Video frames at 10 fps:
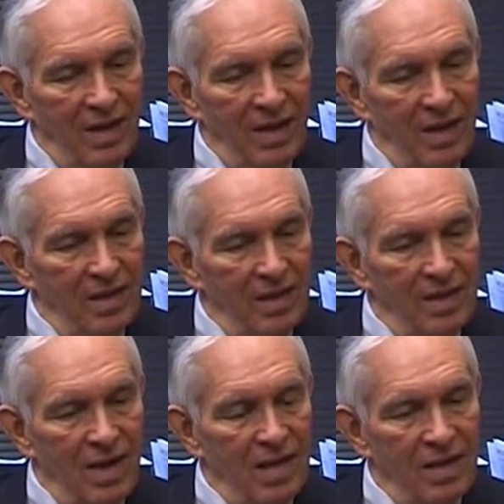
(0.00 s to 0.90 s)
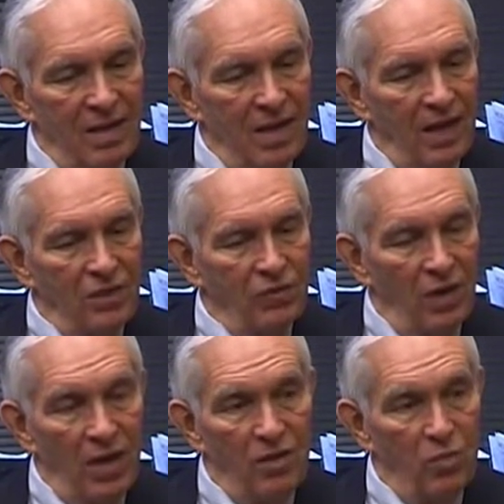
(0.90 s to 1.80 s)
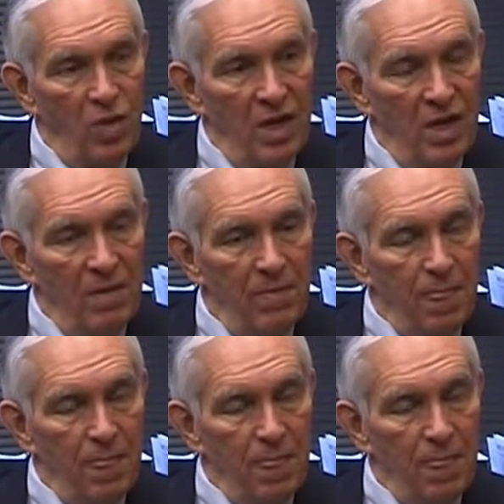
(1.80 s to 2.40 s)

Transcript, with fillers: And I think Nashville led the way,